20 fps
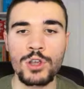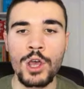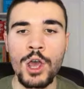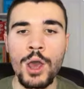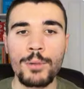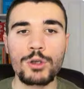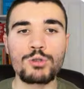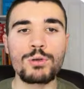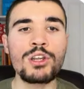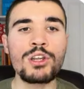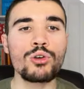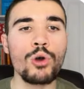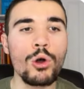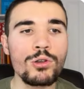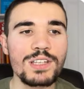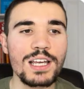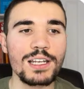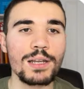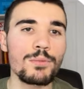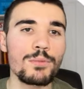because when you
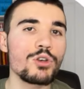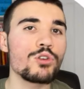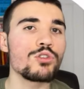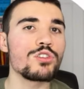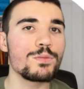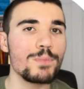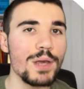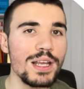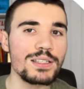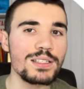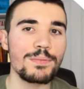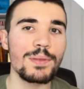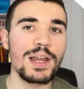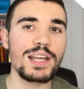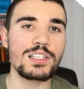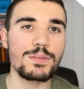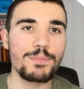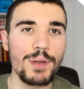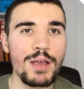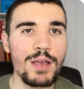contact them, you can speak to them,
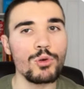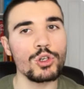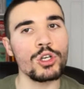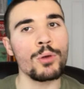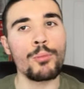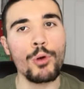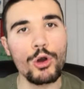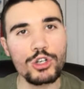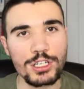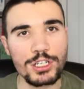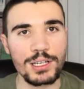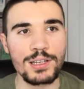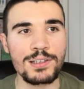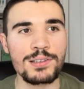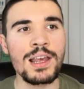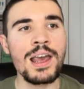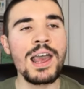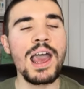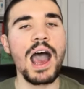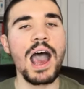explain what your project is,
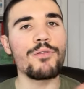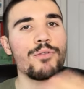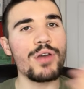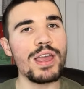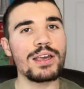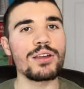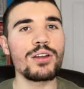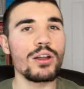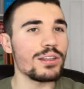and you